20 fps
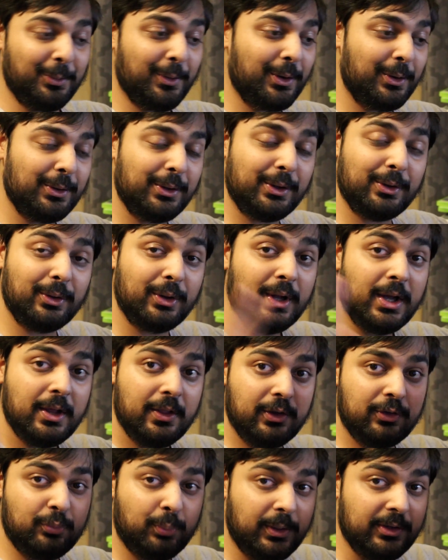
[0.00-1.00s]
They're a little,
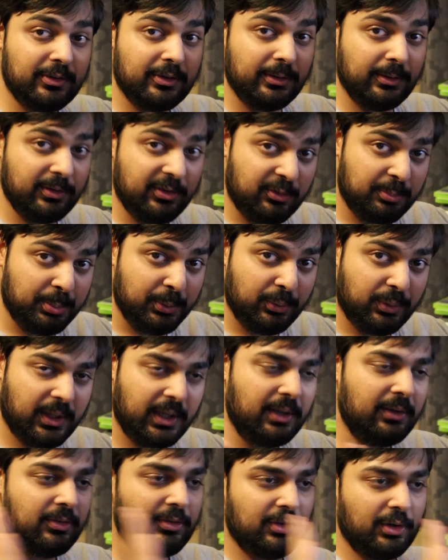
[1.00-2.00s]
this one's a little
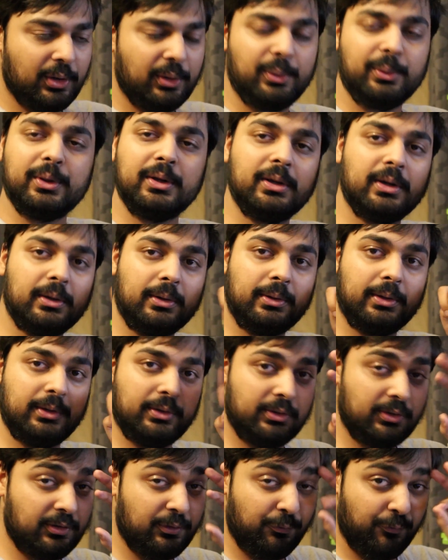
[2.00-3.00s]
spooky, so, you know,
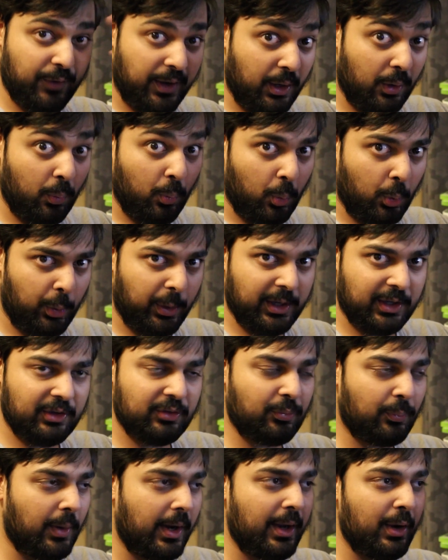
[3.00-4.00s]
just fair
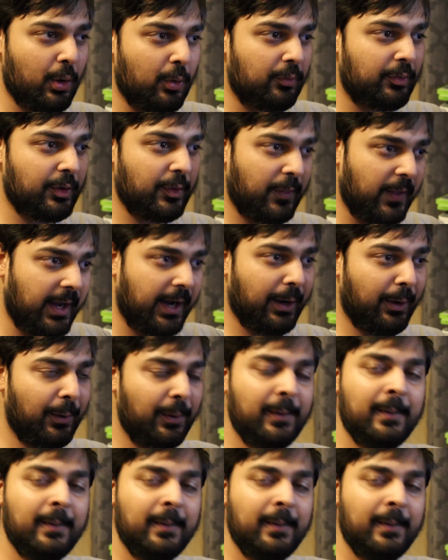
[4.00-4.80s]
warnings right over there.